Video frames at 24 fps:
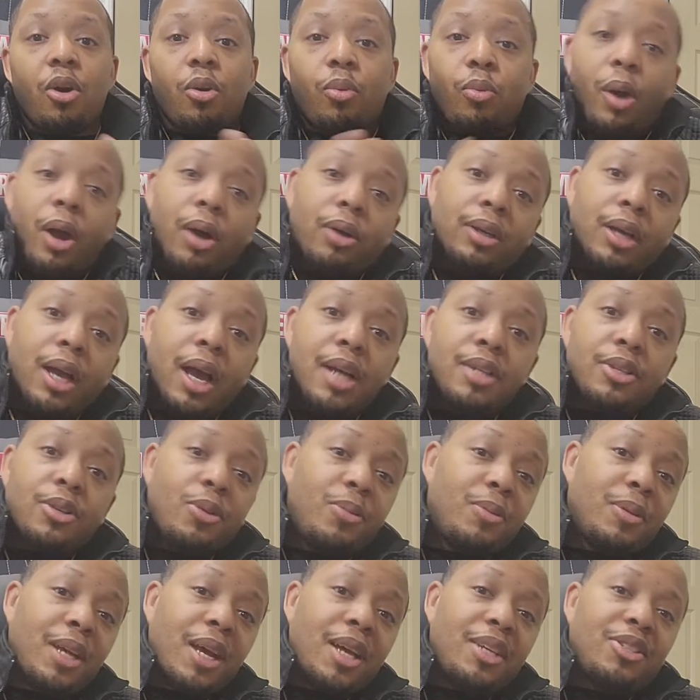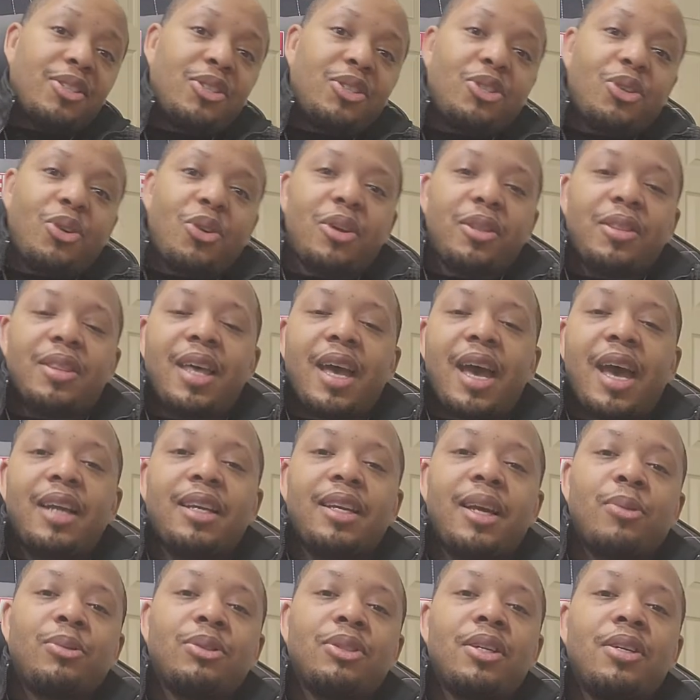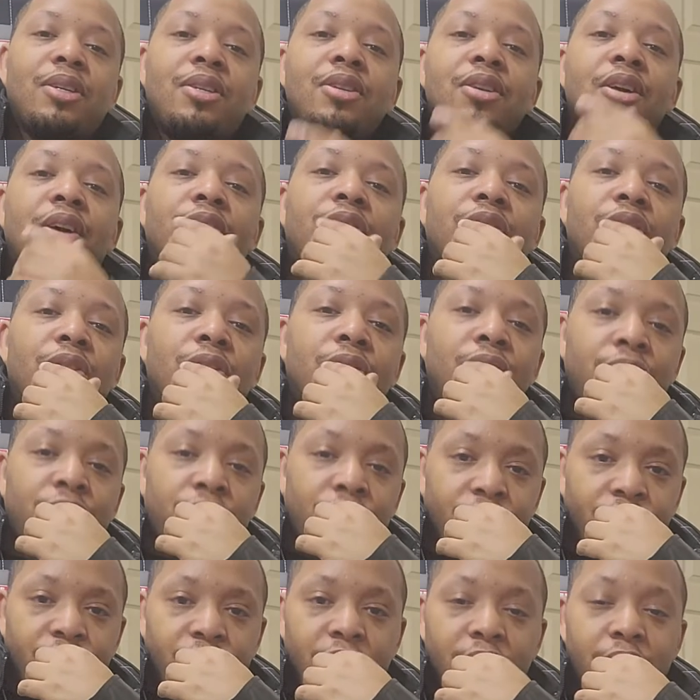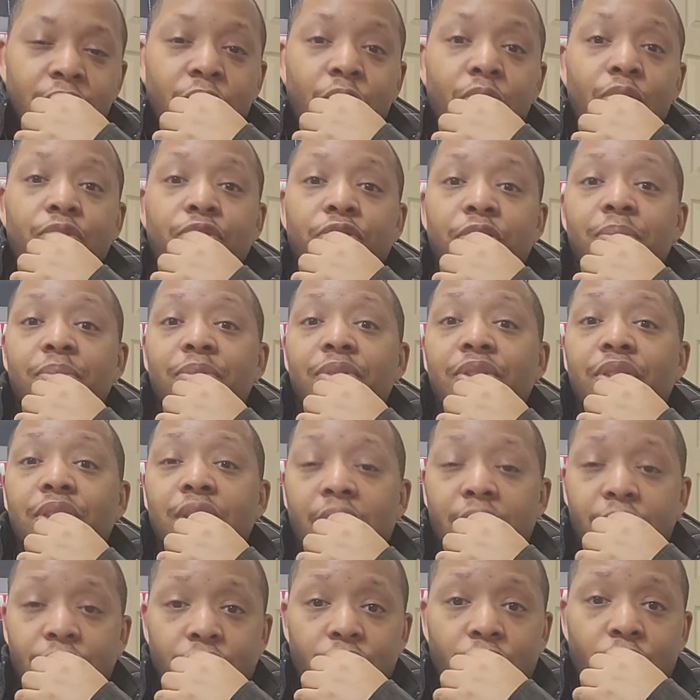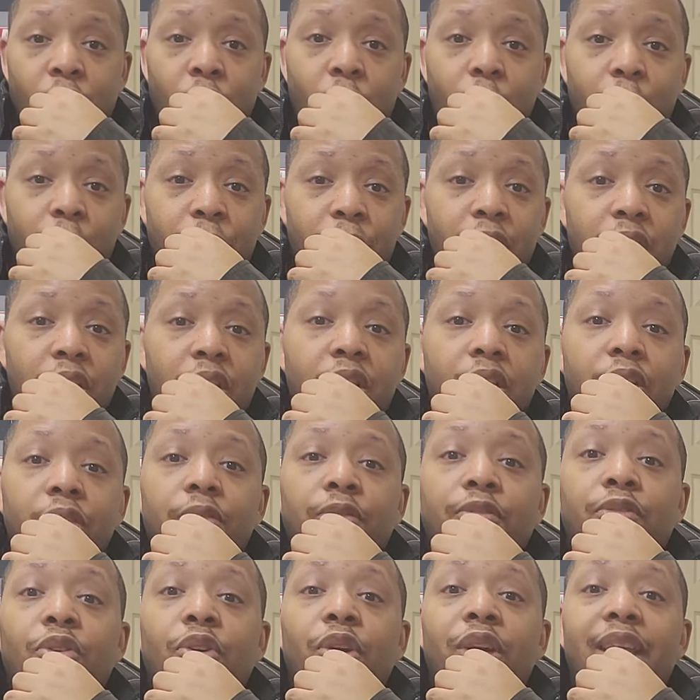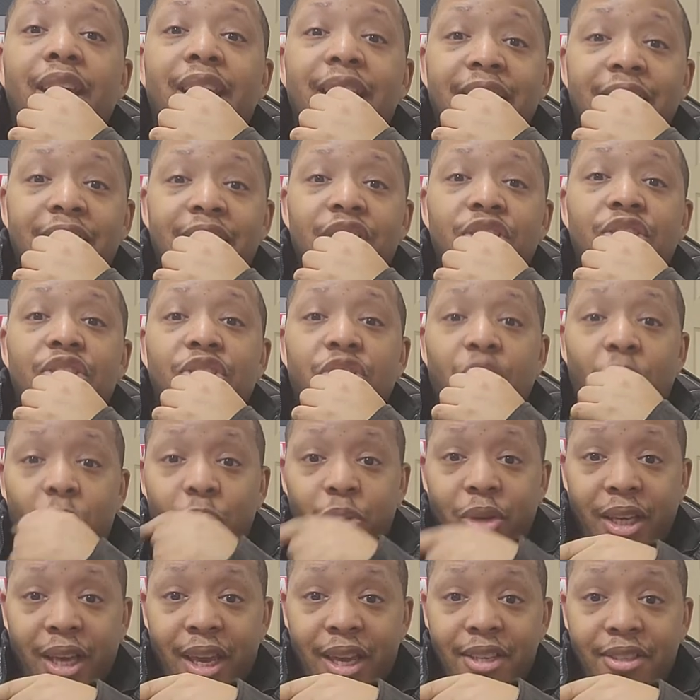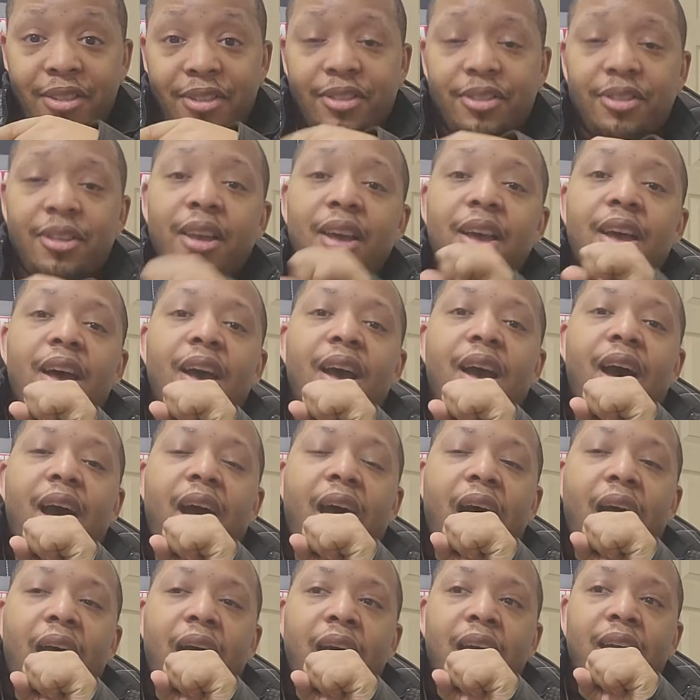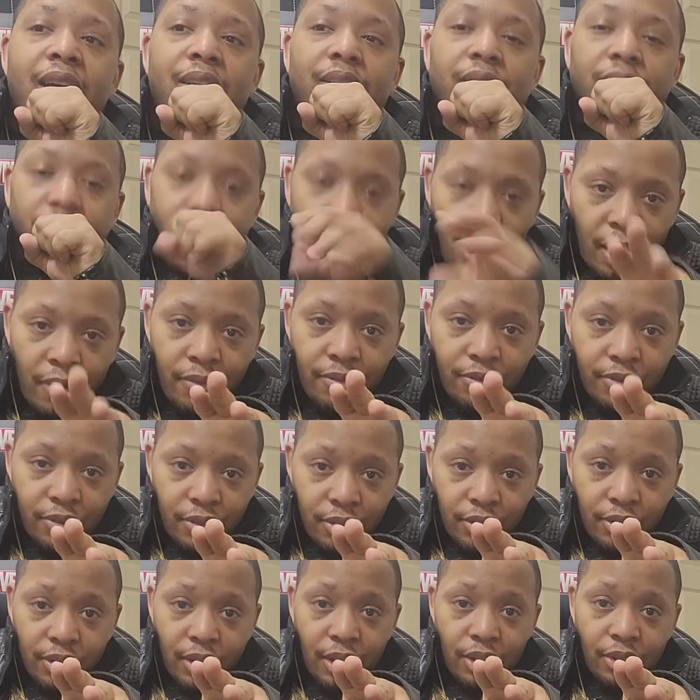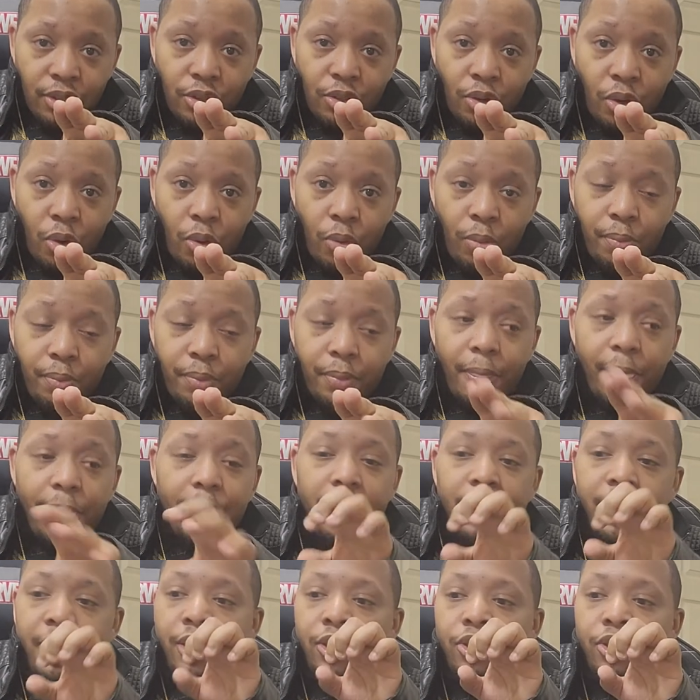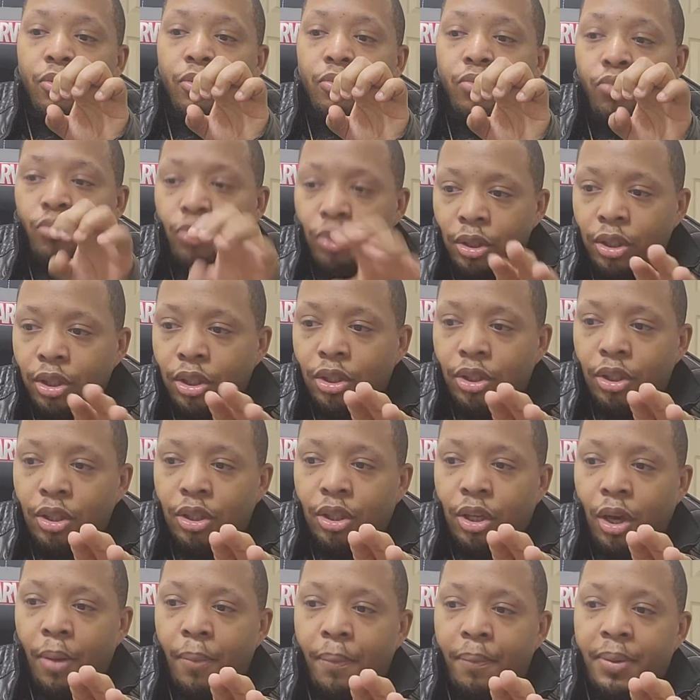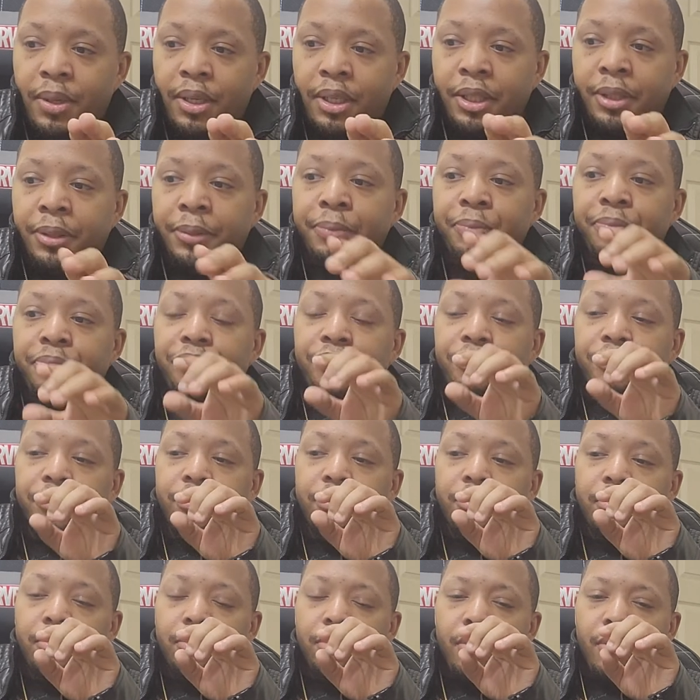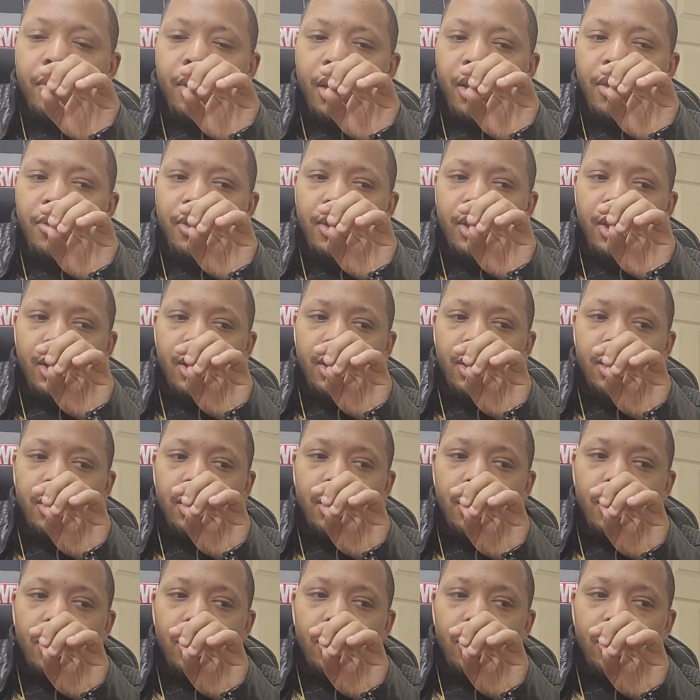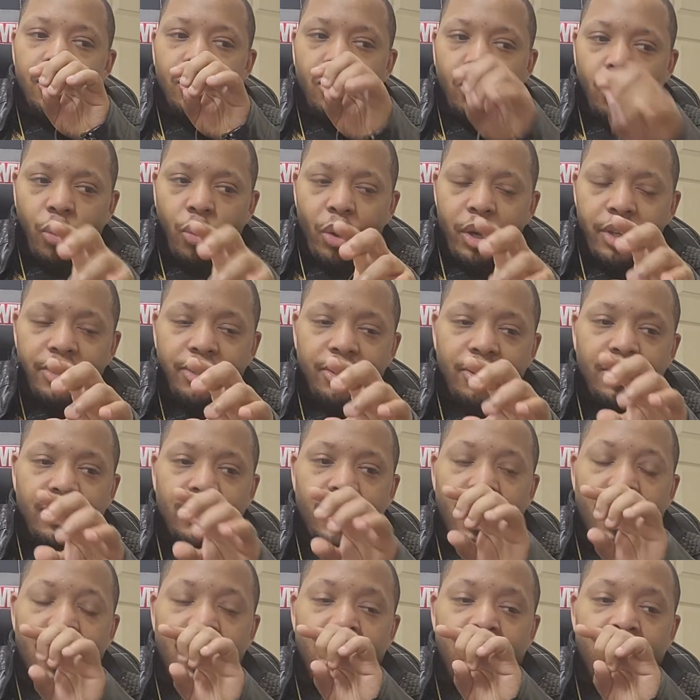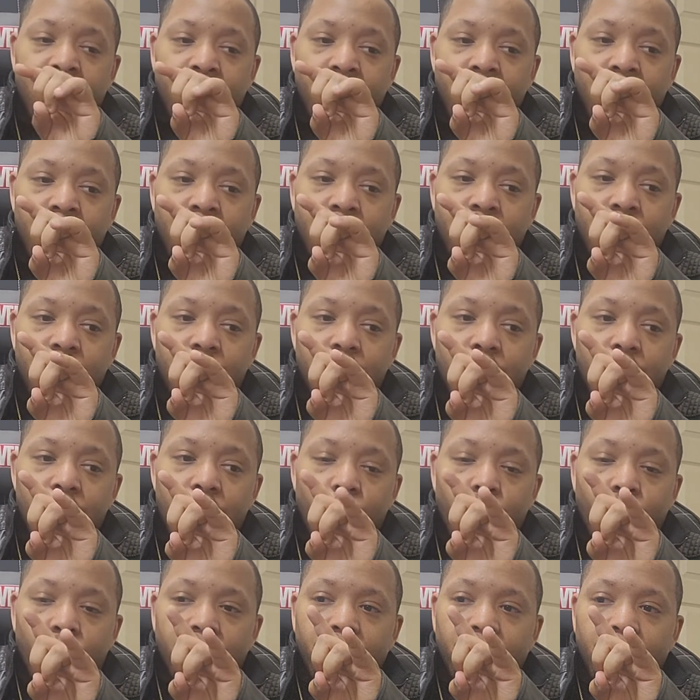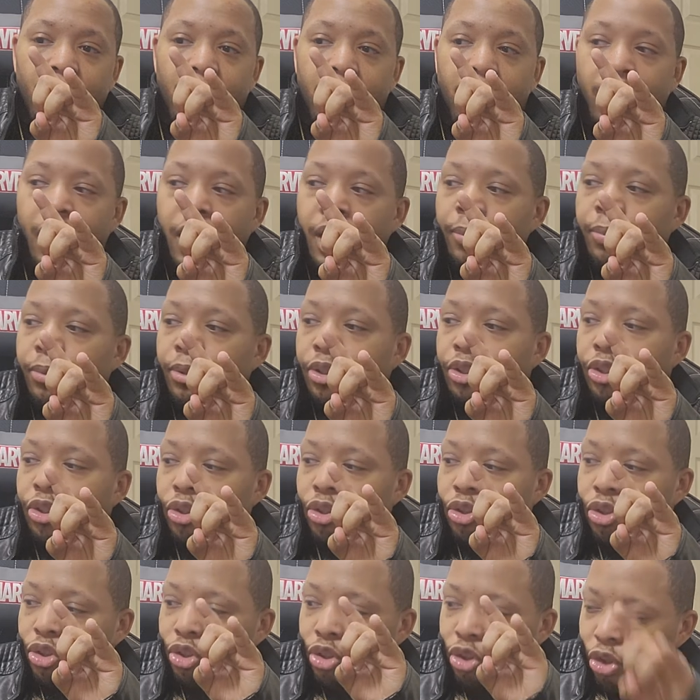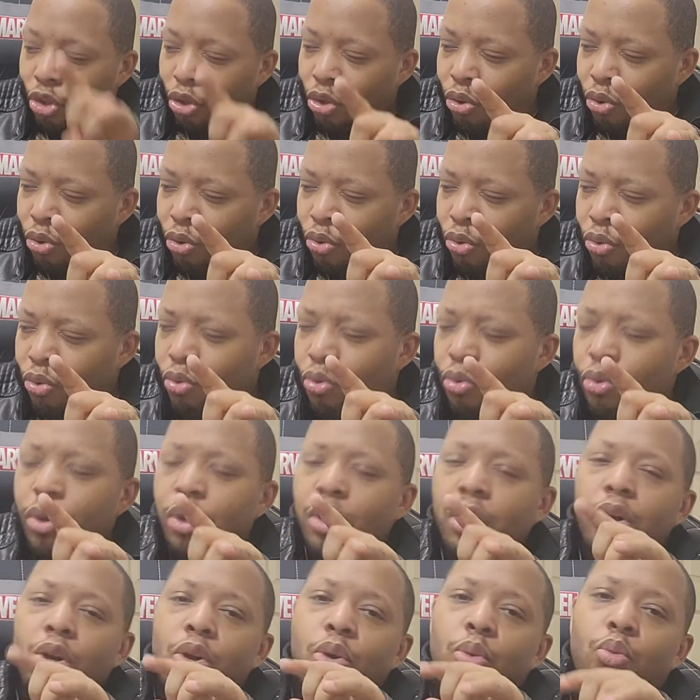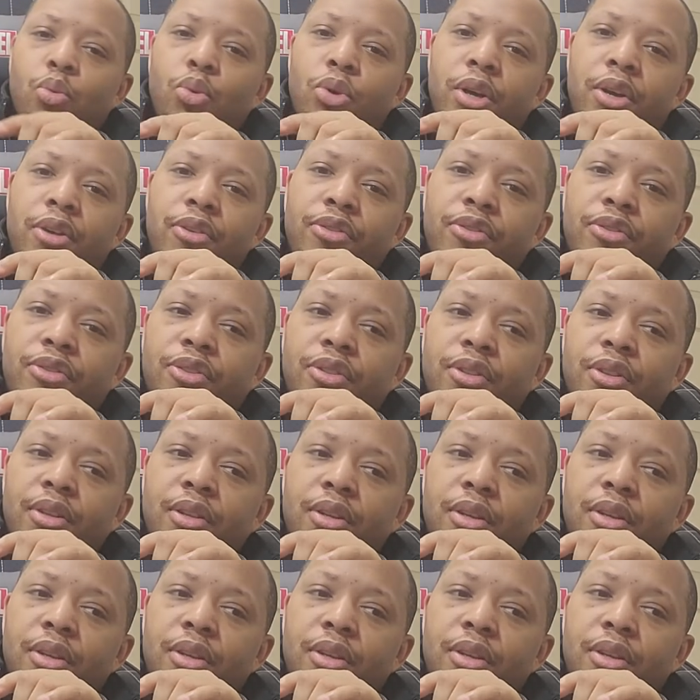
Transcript: Well, guys, I hope you guys enjoyed that. That was another video from Zenescope for Indie Showcase. I love Zenescope. It really good company. The twists and the what they're able to do with